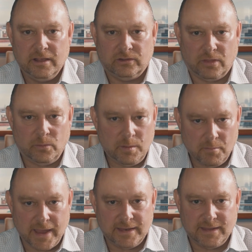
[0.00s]
so that we
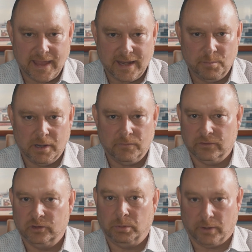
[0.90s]
might gain a bit of
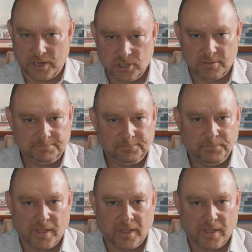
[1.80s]
inspiration,